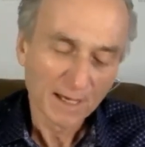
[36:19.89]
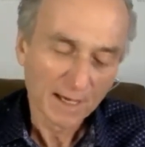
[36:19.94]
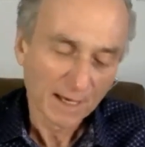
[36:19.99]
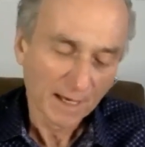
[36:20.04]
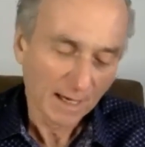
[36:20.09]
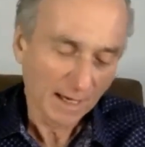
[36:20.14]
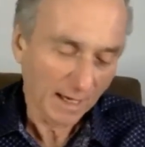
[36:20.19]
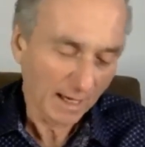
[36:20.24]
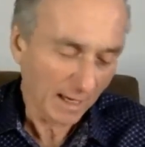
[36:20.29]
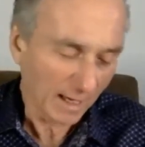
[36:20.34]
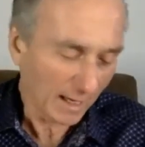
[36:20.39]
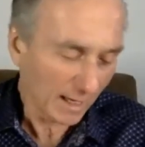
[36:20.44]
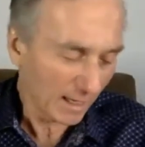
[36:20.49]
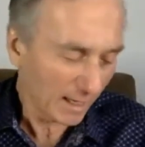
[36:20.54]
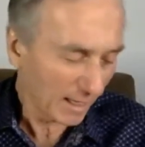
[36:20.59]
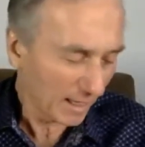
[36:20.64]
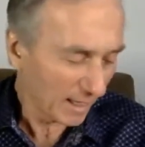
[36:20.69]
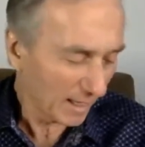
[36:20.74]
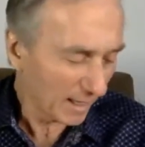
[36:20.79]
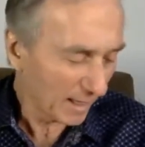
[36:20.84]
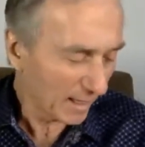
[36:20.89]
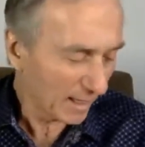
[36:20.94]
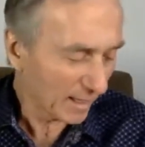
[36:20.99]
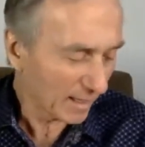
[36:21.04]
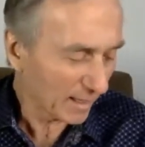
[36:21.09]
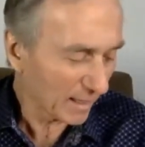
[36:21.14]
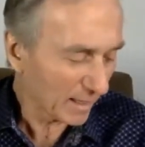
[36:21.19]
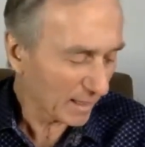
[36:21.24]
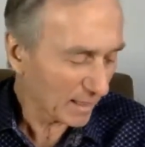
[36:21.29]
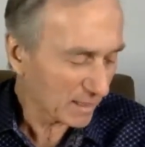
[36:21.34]
Uh, it
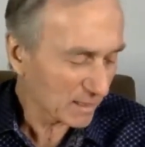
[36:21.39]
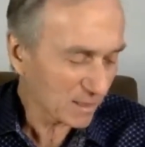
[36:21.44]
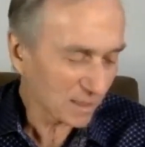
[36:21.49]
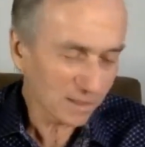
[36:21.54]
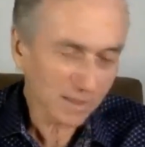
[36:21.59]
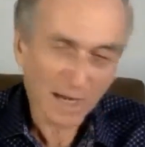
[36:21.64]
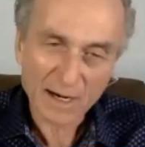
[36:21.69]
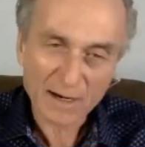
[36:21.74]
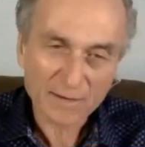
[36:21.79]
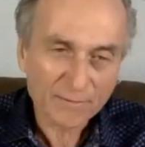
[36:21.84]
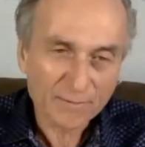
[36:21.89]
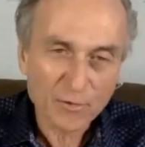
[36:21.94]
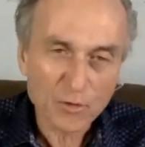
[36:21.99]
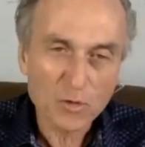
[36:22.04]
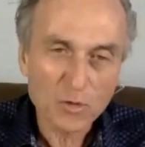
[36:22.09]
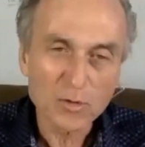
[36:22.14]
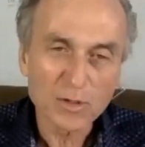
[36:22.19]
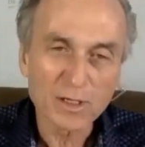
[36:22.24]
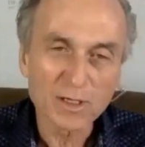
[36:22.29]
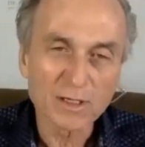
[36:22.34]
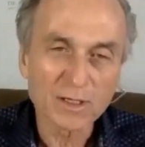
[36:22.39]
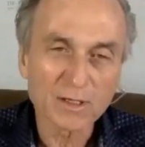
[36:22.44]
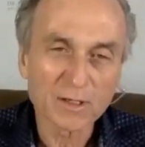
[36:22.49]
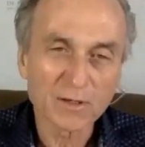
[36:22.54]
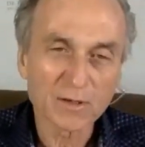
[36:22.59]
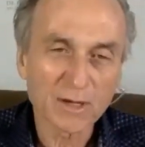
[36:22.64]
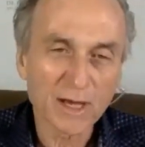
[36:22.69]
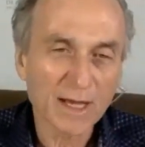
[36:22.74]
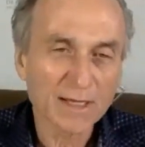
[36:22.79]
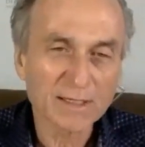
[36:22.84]
is not a food. You're
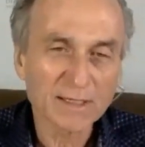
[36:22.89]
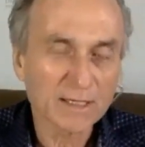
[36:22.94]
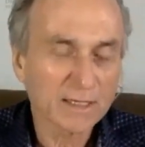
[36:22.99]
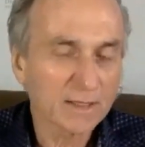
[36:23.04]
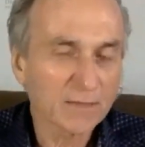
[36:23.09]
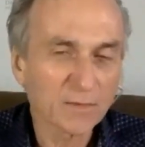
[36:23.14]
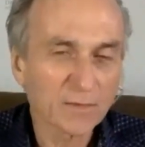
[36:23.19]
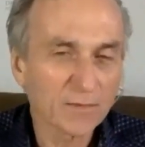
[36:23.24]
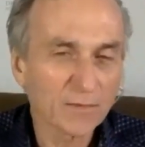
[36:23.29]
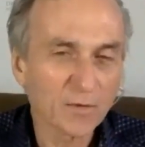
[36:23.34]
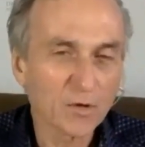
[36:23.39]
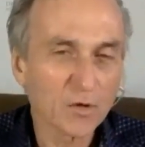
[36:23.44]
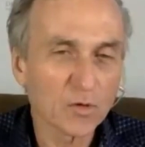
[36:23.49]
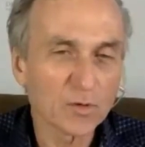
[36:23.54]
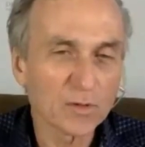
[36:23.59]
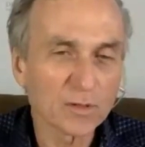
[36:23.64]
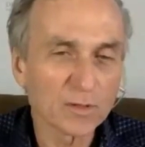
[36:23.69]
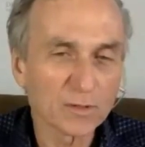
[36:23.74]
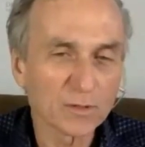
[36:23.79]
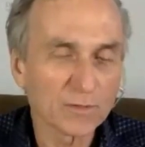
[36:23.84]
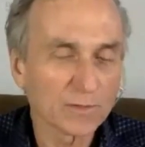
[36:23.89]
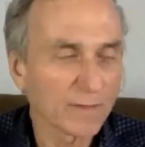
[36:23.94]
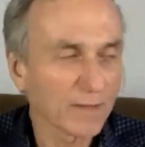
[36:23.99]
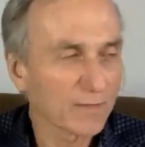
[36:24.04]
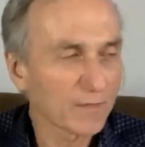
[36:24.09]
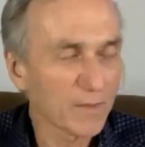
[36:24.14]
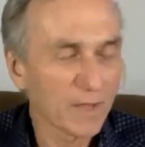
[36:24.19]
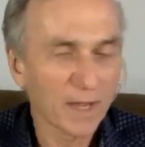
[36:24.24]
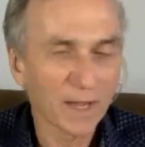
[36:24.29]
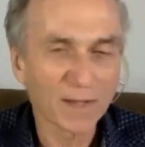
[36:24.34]
not dealing with food. You've left
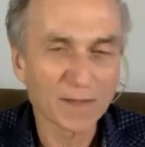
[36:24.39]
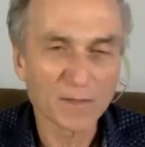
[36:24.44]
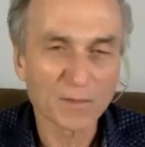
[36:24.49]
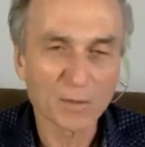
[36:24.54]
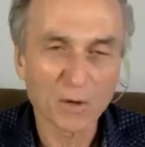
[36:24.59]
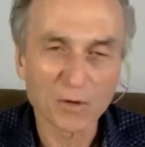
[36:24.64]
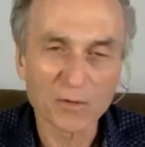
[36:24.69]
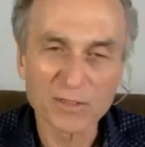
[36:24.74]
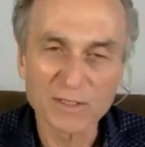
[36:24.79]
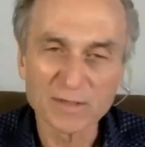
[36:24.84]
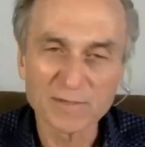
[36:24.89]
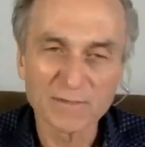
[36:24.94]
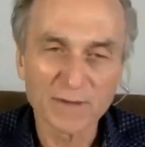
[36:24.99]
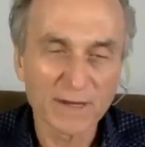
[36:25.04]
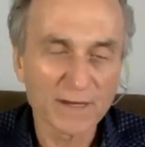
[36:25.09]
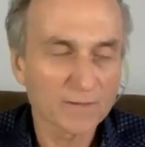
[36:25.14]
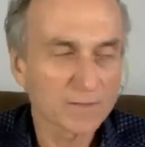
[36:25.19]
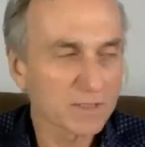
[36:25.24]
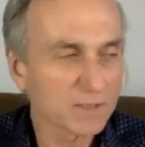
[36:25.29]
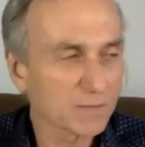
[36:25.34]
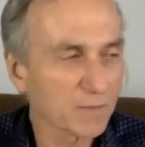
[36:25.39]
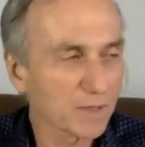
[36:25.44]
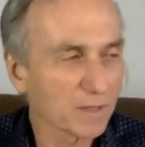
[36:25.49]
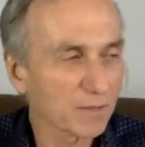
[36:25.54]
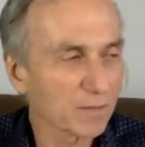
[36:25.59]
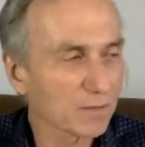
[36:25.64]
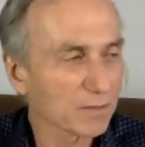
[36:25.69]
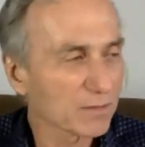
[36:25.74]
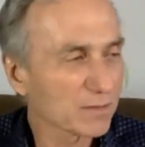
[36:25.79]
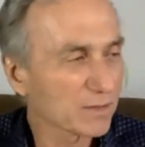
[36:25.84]
behind the protein, vitamins,
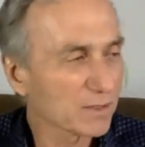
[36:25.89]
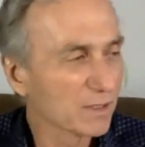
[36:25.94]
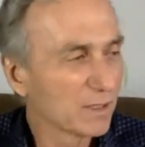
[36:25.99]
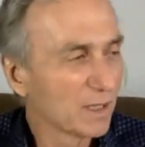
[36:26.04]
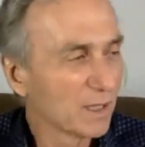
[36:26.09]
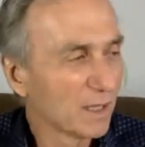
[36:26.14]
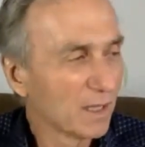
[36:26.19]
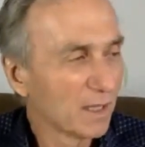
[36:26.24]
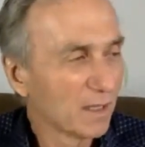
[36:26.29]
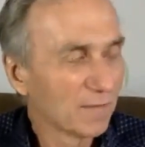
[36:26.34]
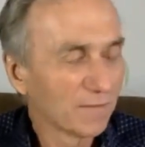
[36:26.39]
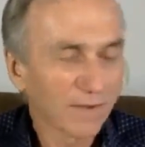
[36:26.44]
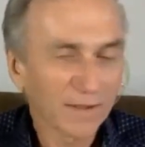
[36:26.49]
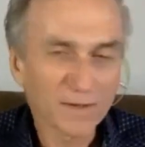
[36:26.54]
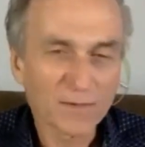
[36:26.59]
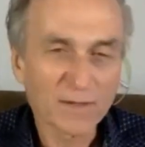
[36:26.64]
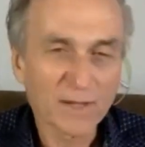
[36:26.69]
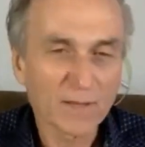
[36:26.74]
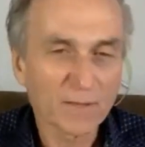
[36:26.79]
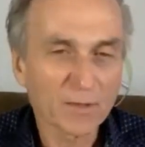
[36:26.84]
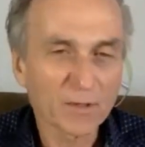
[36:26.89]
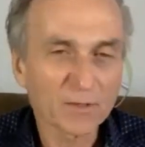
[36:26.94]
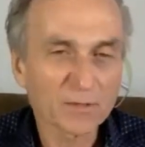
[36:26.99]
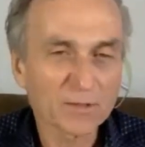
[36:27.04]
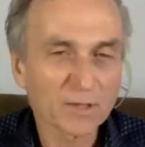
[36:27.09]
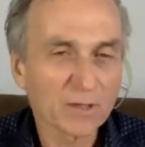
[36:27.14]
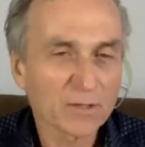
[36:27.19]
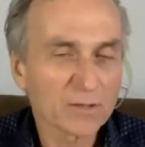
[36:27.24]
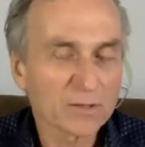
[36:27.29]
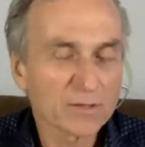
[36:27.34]
minerals, phytochemicals. All
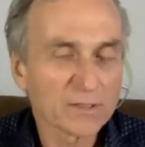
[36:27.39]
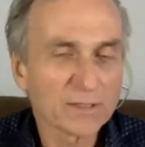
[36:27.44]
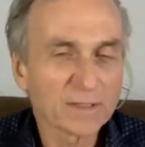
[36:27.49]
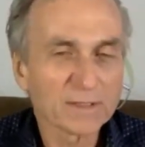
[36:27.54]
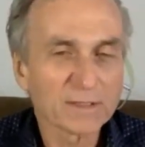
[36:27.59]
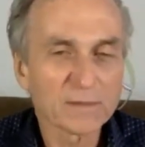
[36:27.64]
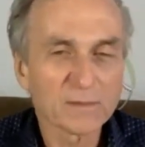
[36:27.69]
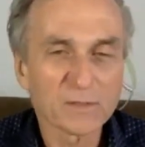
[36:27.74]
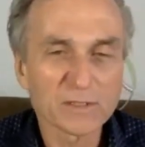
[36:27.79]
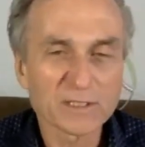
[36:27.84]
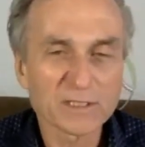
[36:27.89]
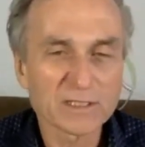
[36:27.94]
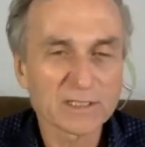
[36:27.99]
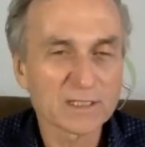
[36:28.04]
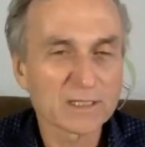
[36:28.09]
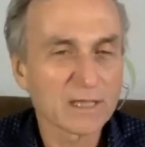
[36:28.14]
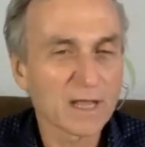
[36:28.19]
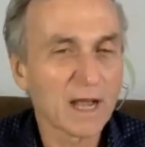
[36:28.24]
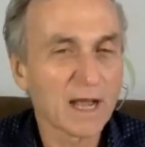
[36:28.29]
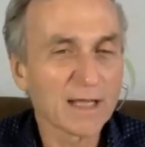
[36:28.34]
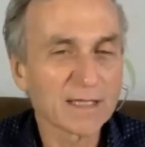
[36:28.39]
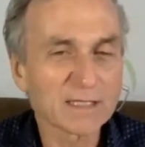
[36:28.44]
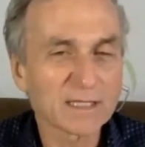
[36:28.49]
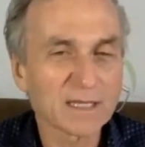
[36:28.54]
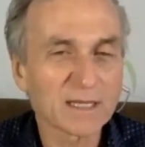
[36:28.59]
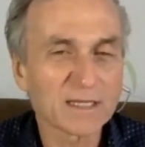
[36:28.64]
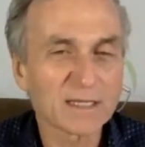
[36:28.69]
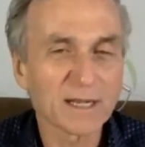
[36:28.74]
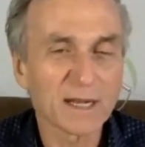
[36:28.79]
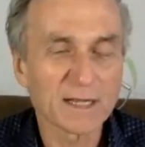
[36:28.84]
you're dealing with is an isolated
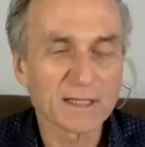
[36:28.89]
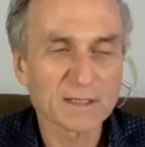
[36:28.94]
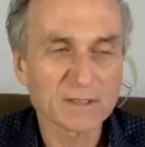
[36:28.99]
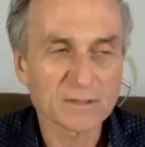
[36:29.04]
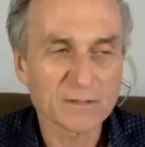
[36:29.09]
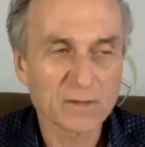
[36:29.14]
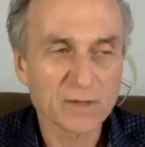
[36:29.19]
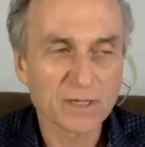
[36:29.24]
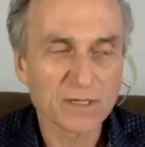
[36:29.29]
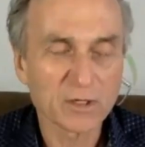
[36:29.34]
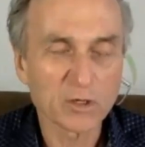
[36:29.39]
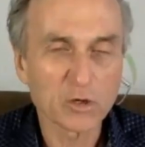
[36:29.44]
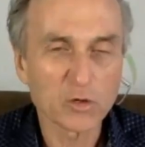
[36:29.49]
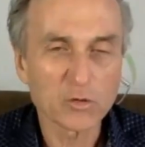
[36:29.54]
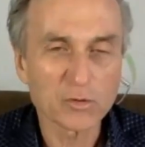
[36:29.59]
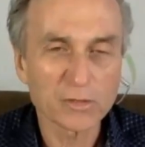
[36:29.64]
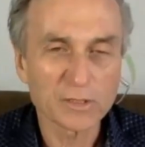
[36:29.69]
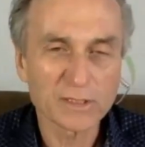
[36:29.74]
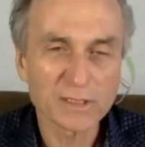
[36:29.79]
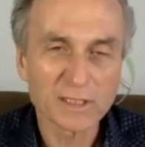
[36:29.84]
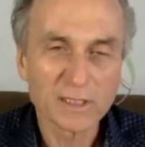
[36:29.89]
concentrated nutrient.